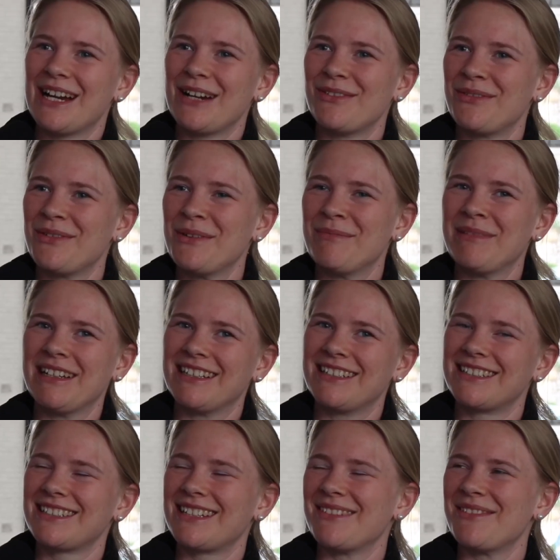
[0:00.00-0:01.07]
Have a few
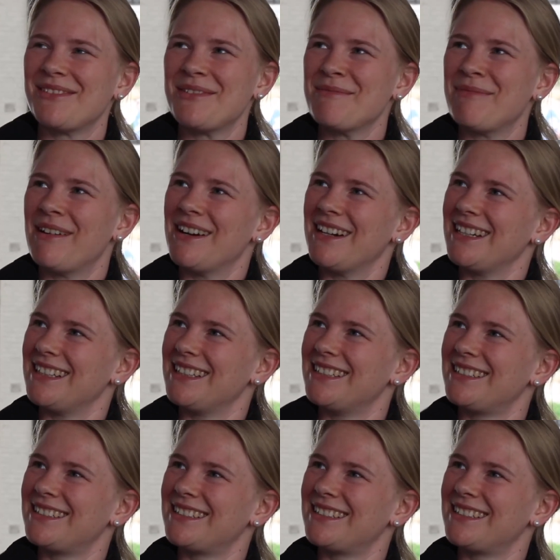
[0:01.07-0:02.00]
beers, have a few parties.